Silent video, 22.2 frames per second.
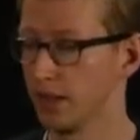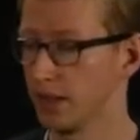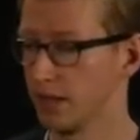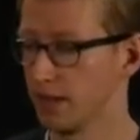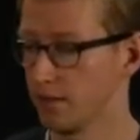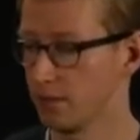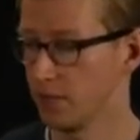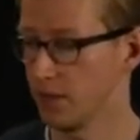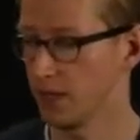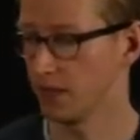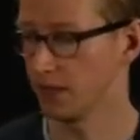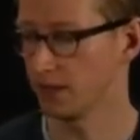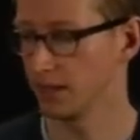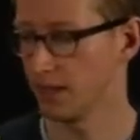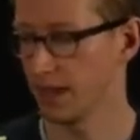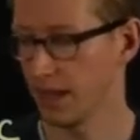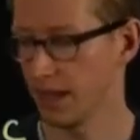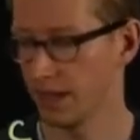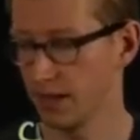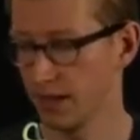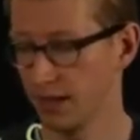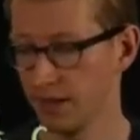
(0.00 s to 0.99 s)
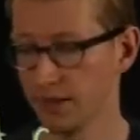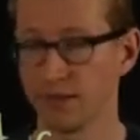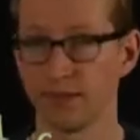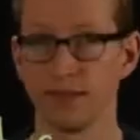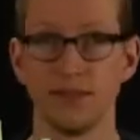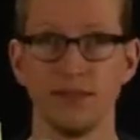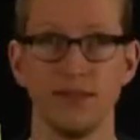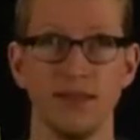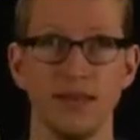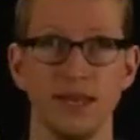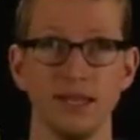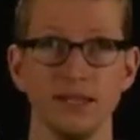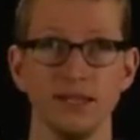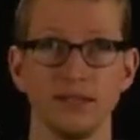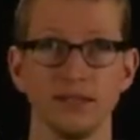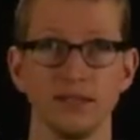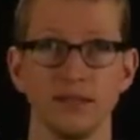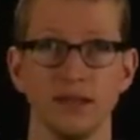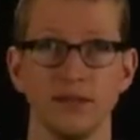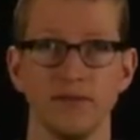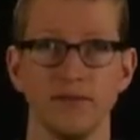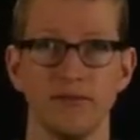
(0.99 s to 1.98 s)
It means that
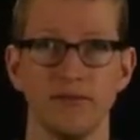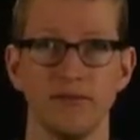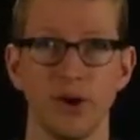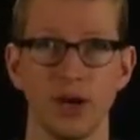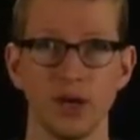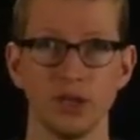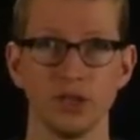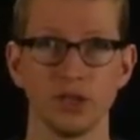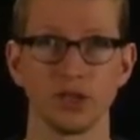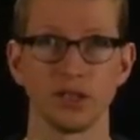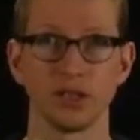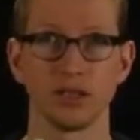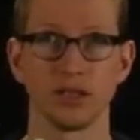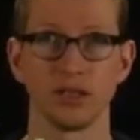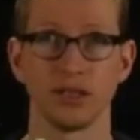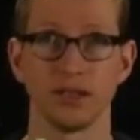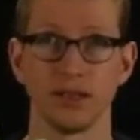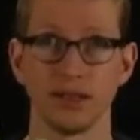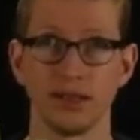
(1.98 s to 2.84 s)
this function,